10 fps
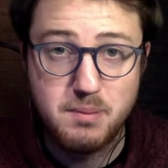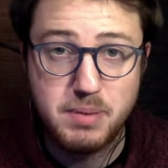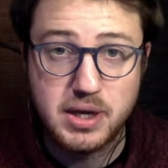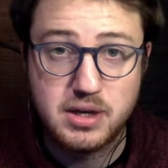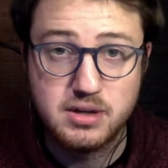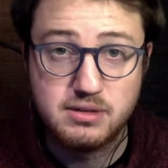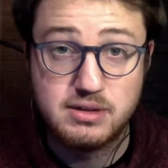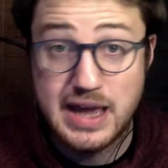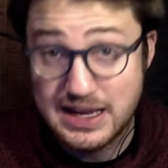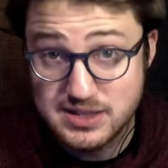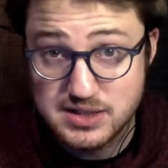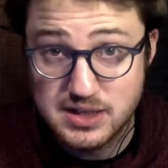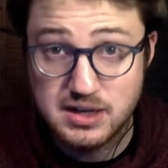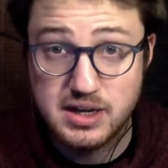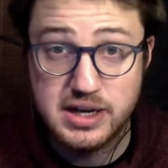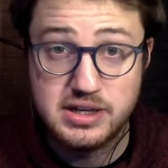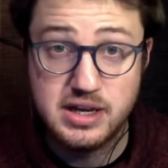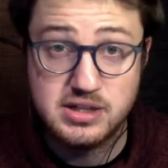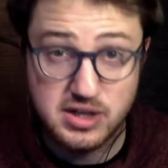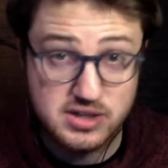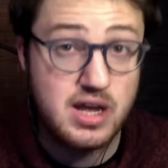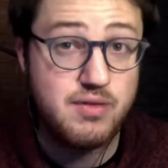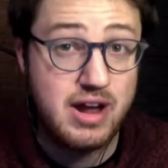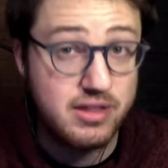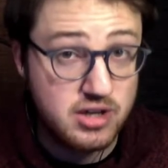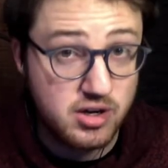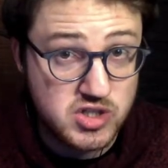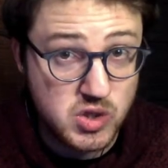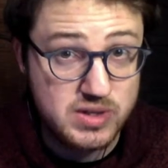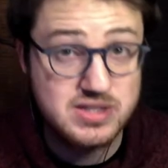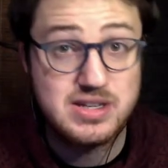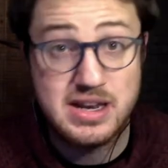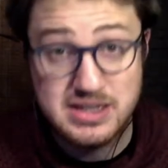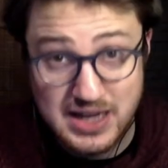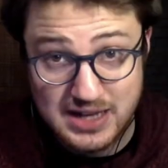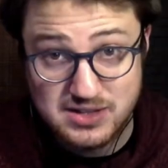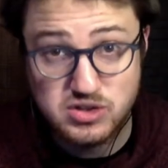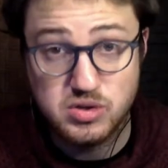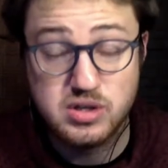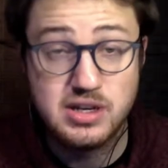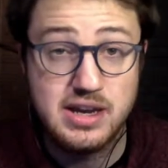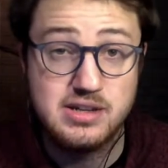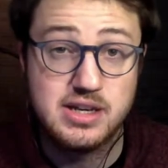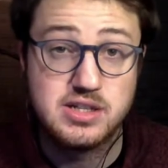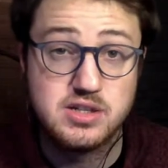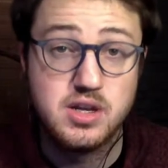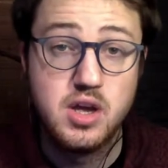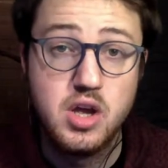because, yes, it does have health consequences, and yes, you can get addicted